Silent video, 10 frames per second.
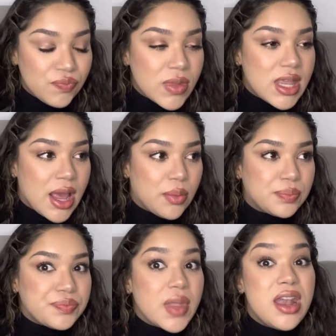Now,
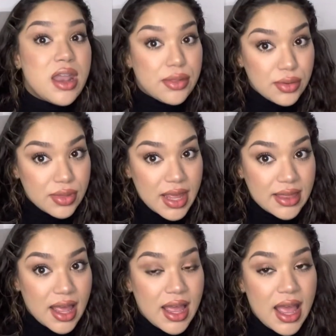another thing
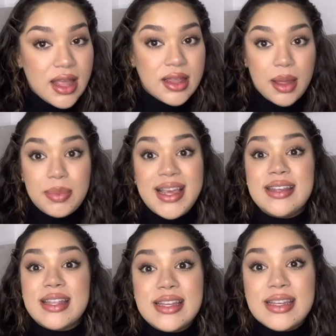that plays
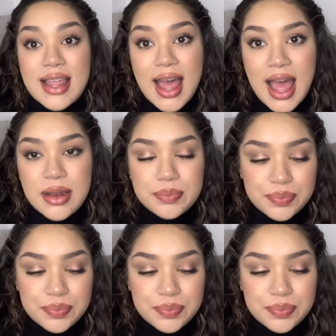into that,